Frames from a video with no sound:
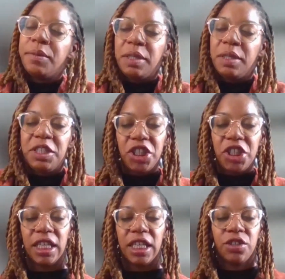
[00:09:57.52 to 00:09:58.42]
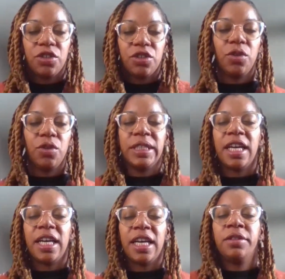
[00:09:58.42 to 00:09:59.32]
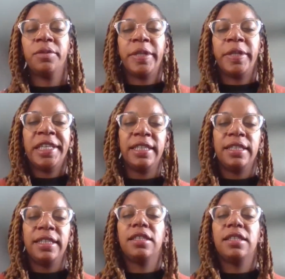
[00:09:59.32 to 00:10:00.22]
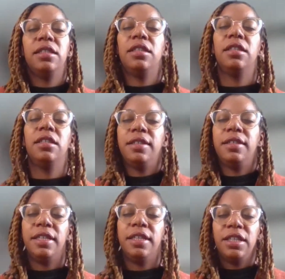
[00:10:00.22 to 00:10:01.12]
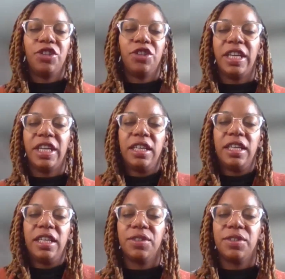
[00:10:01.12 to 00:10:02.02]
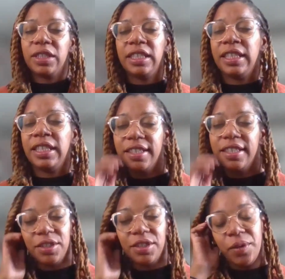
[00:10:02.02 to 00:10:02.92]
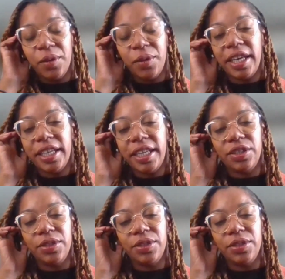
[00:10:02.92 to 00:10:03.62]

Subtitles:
shaking the shoulders out a little bit. Shaking is a really great way to